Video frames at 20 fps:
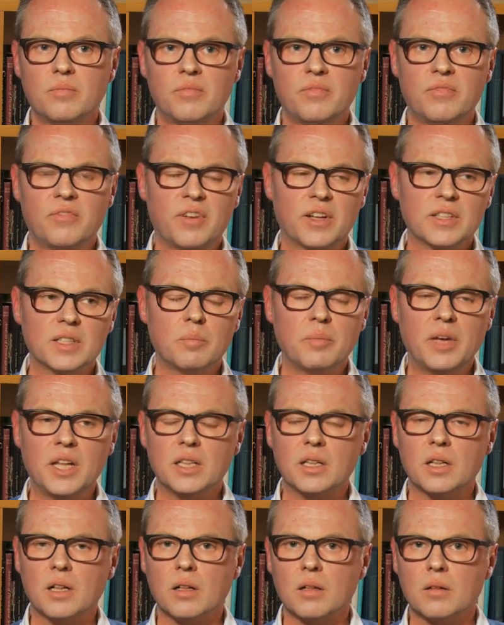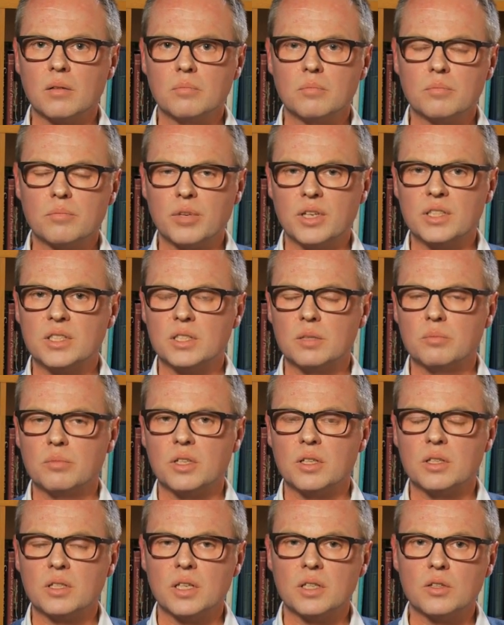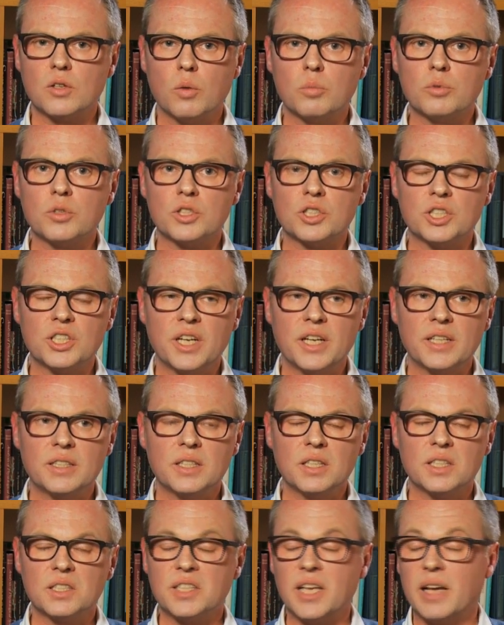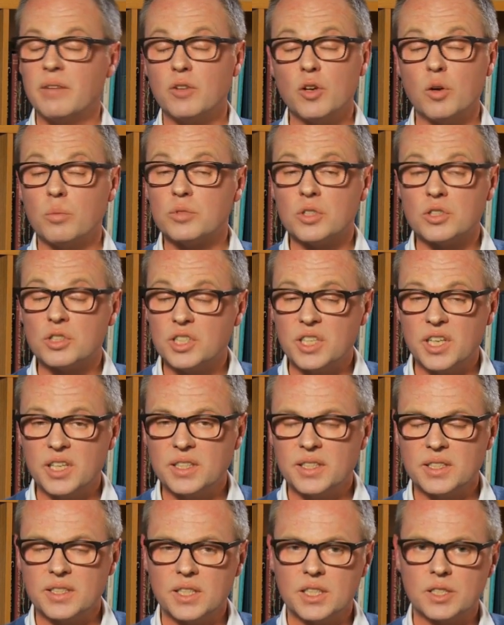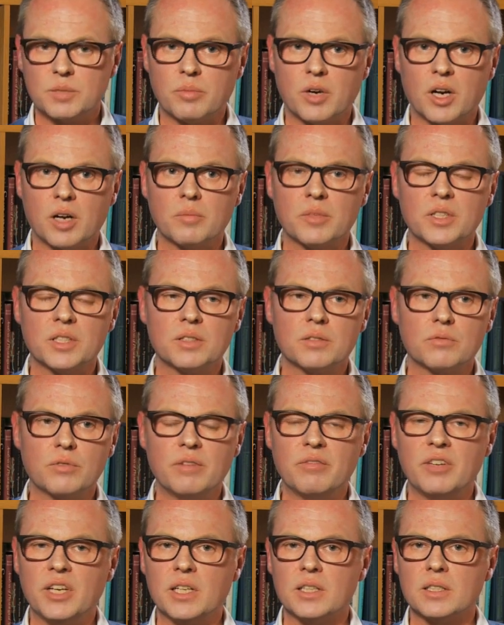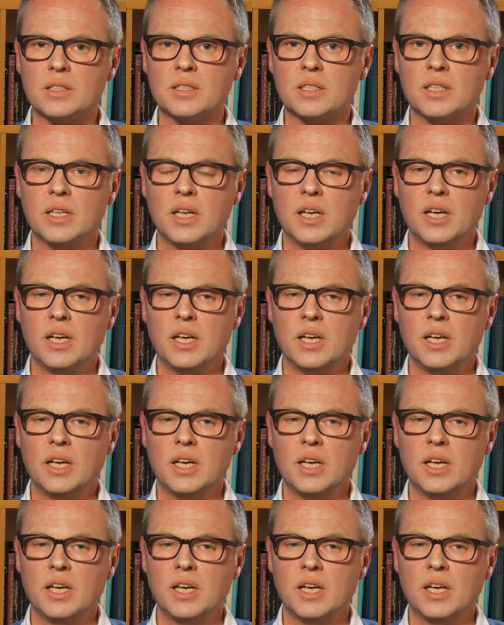fundamental principle that every optogenetics experiment reveals.